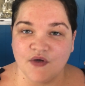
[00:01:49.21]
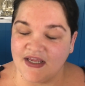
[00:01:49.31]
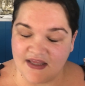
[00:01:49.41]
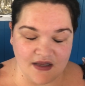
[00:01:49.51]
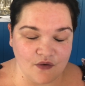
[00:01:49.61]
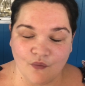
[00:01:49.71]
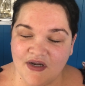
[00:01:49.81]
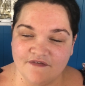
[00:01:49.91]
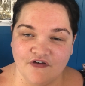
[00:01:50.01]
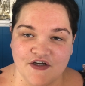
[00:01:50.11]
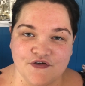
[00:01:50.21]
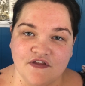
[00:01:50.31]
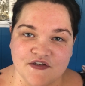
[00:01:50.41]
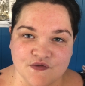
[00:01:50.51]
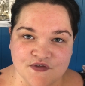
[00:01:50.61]
Again, whenever I do
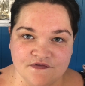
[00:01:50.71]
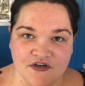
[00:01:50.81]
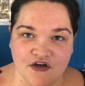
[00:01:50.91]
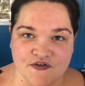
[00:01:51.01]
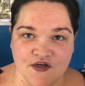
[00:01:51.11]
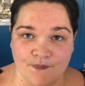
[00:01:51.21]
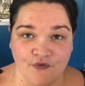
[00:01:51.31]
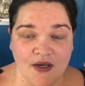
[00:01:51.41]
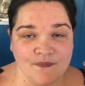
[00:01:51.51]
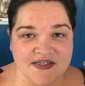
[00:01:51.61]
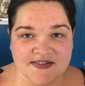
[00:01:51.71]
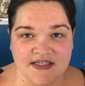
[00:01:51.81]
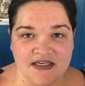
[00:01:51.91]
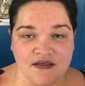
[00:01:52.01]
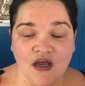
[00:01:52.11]
these sorts of videos, I prime my
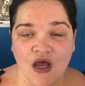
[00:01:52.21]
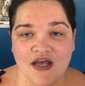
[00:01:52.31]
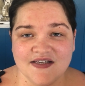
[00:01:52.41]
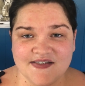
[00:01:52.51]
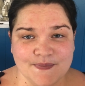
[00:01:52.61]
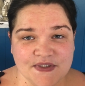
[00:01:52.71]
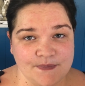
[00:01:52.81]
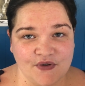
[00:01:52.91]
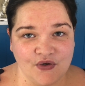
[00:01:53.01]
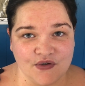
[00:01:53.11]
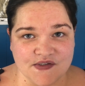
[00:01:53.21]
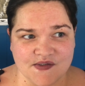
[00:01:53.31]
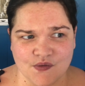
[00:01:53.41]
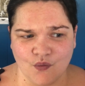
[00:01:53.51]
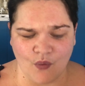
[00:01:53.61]
skin simply
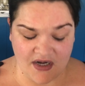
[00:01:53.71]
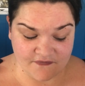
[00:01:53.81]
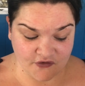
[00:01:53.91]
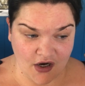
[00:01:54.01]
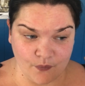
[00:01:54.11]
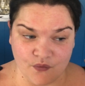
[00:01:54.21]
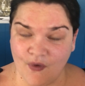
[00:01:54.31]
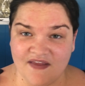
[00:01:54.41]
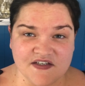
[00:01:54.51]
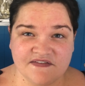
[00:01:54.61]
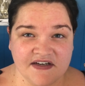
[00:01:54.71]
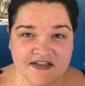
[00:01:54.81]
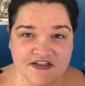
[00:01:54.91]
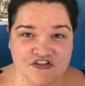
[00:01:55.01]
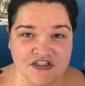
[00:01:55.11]
because whenever I would wear this
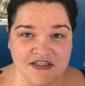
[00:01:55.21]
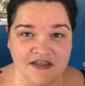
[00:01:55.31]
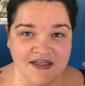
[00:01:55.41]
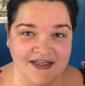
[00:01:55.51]
foundation